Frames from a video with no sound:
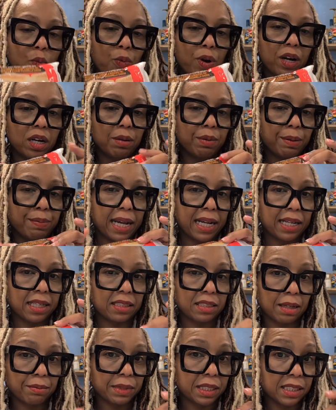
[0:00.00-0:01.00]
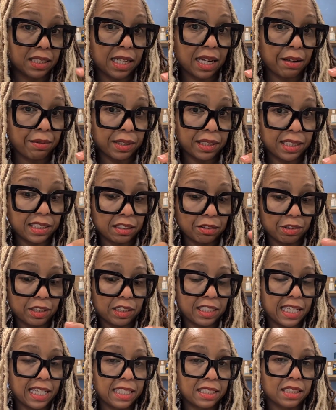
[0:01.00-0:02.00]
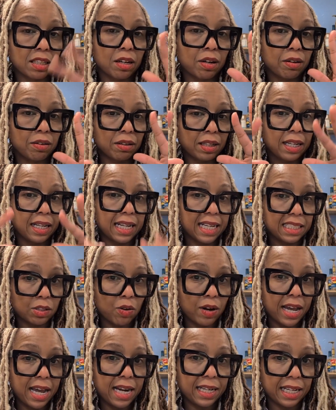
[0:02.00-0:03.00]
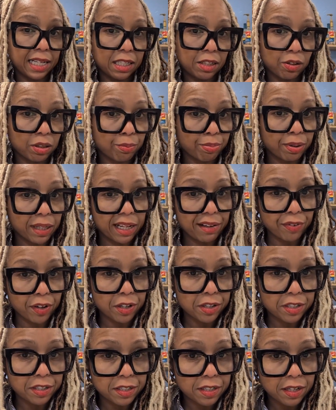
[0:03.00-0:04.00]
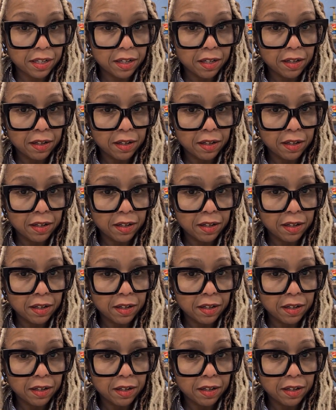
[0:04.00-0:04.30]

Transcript: We're going to be making something today with these three things. So let's go ahead and get it on the plate first.